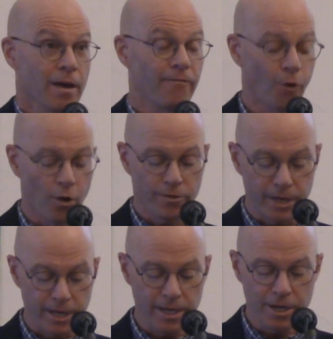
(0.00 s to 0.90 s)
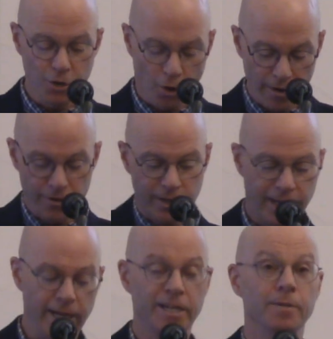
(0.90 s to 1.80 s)
for the northern
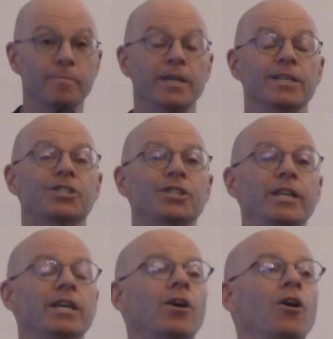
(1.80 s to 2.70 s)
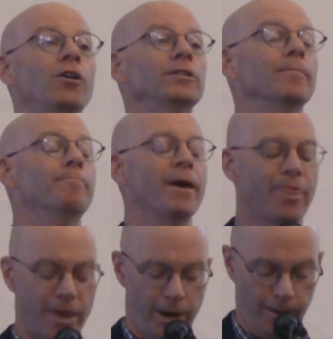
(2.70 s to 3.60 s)
kingdom in a city called
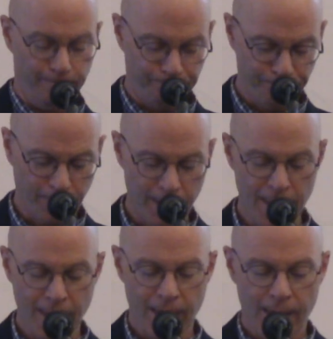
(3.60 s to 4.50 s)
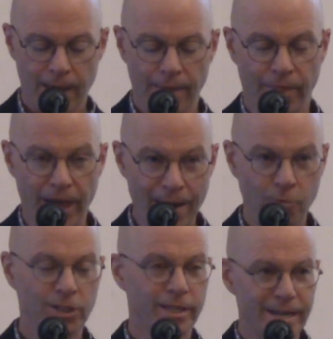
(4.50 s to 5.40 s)
Bethel. That
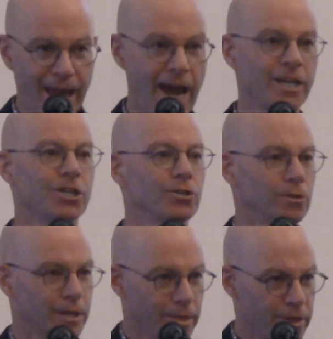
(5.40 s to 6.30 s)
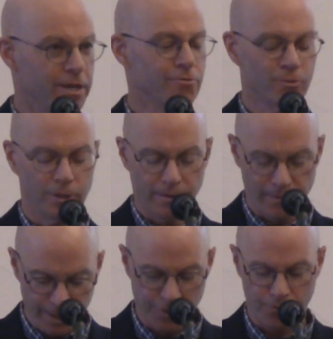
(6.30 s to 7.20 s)
was the national cathedral
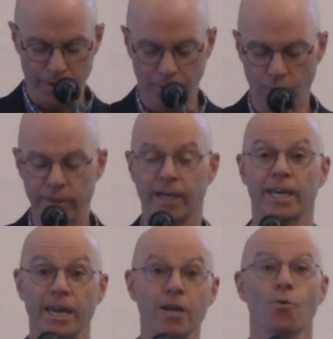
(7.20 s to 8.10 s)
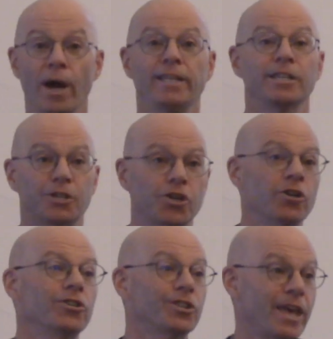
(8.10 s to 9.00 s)
of Israel. When the king went to
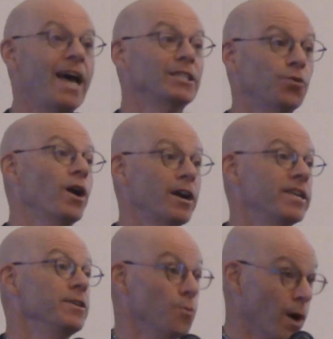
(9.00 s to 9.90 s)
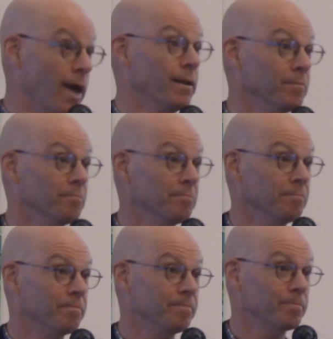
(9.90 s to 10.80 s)
church, that's where he went,
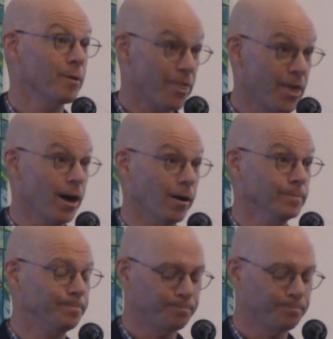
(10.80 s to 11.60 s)
Bethel.